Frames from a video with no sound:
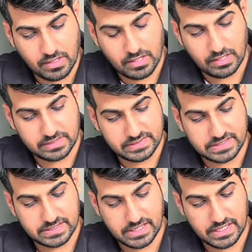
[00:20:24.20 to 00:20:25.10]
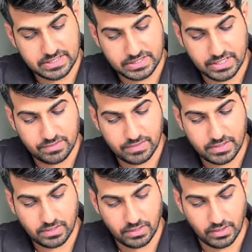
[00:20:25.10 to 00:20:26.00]
Is this relation
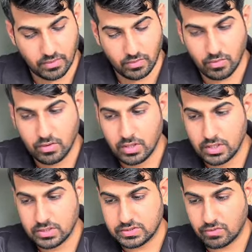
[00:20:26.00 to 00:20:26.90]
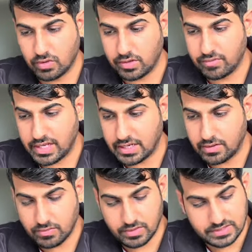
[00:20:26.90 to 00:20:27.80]
given? No. So what we
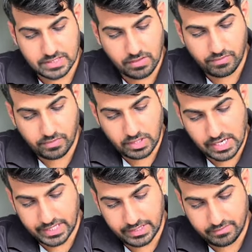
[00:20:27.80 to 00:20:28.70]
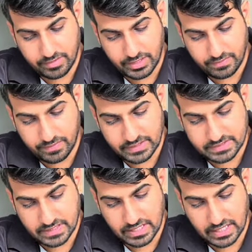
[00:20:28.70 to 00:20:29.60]
can do is, now for I3, if I
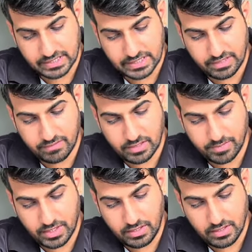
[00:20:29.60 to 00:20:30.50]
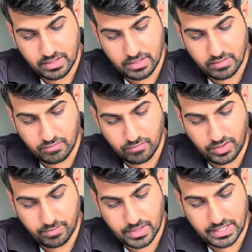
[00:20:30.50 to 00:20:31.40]
say I3 will be
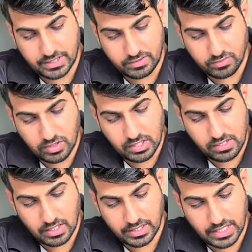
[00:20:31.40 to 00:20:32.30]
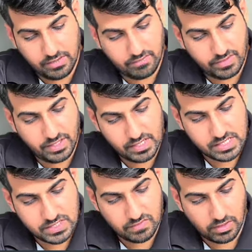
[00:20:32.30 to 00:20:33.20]
V by 2R, again V
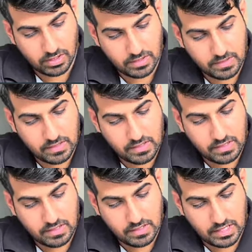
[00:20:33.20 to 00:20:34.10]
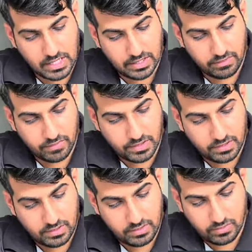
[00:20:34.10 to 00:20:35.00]
is what?
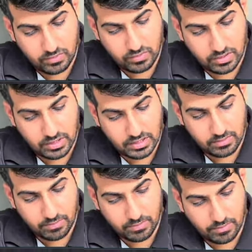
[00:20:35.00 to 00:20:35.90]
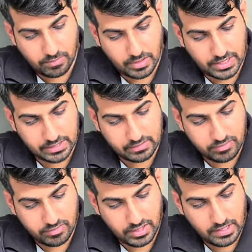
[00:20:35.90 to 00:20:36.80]
I1 2R by
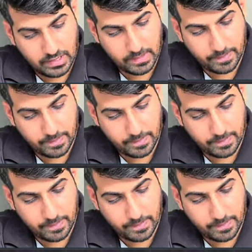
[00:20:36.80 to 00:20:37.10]
3